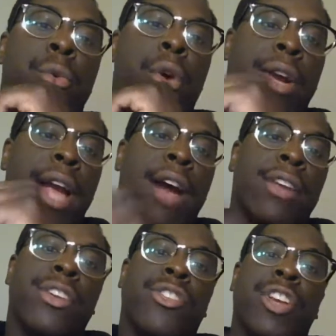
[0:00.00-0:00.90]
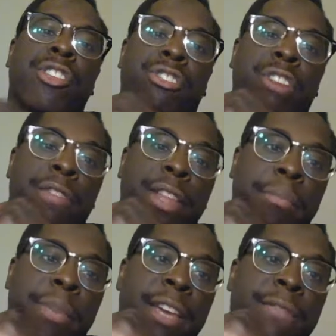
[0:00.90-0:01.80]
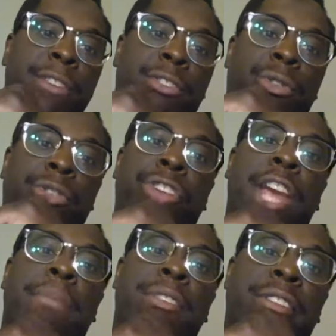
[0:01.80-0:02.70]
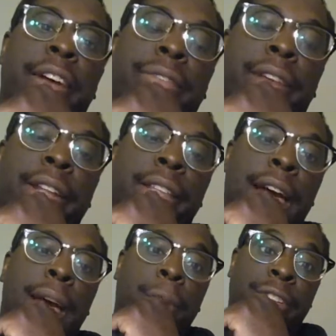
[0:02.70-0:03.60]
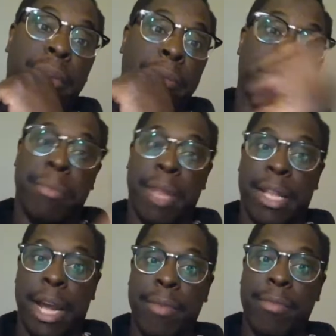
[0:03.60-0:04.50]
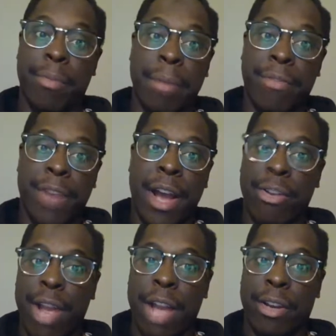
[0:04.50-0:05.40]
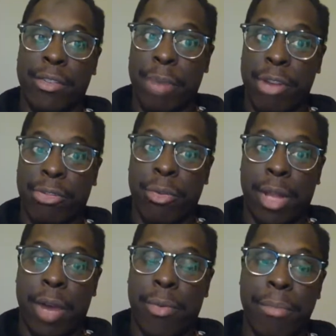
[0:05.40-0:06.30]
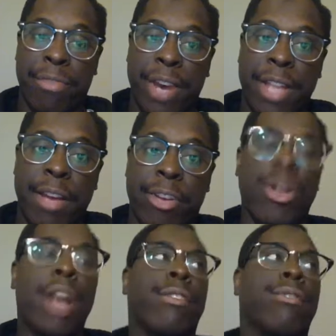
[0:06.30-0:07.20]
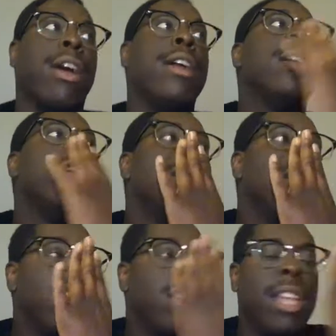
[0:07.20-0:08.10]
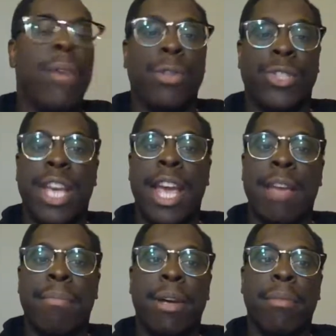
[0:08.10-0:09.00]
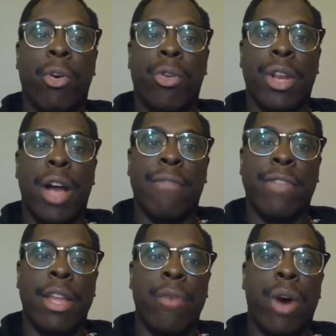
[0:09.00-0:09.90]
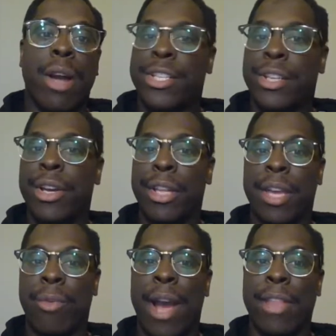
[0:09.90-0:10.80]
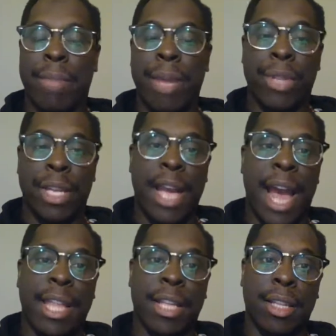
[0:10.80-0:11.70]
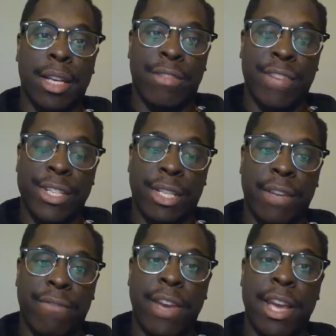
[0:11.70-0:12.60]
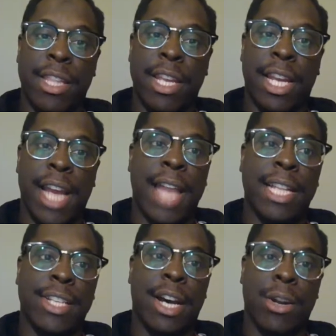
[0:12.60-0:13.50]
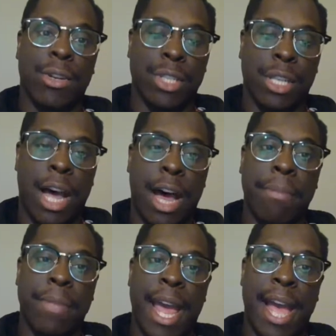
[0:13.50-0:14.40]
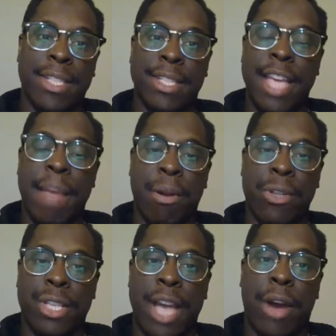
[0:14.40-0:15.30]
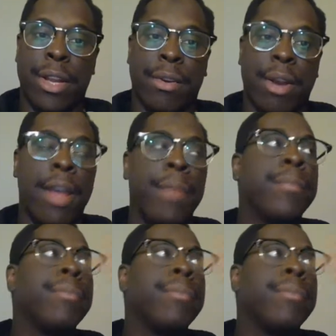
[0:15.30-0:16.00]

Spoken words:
work out, you get yourself at the peak physical shape and stuff like that, which a lot of people find attractive, especially a lot of women find that attractive, right? They won't say it, but more than often they'd rather be with a guy that looks physically fit than a guy that's an utter slob that has the same personality, right?